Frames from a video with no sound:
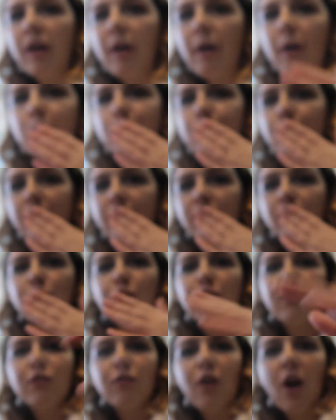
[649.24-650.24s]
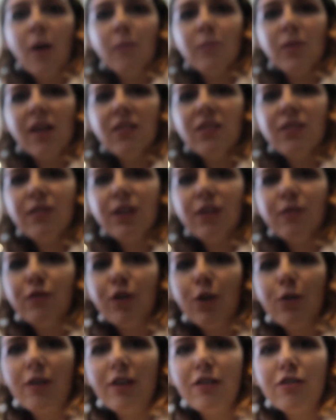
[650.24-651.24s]
Oh, frick! First of all, I'm not even in
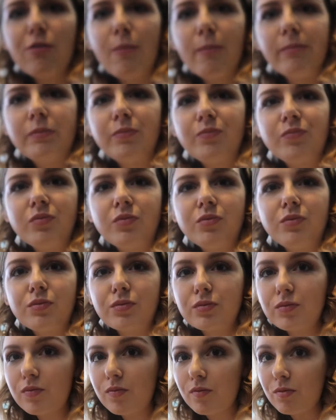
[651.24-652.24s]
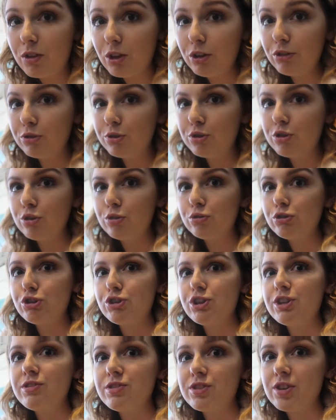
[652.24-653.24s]
focus. Dude,
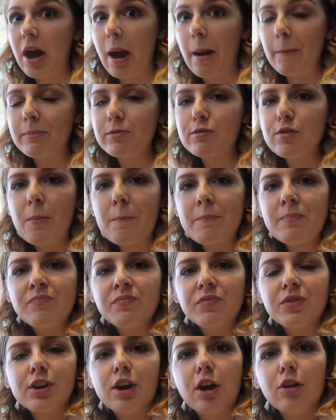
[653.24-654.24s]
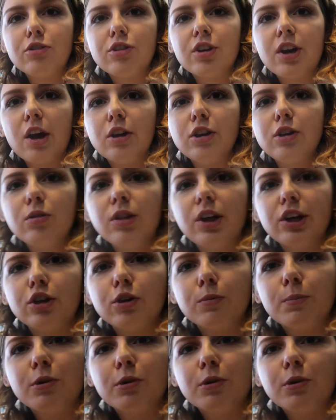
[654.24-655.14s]
she snapped. Kelsey, how do you like your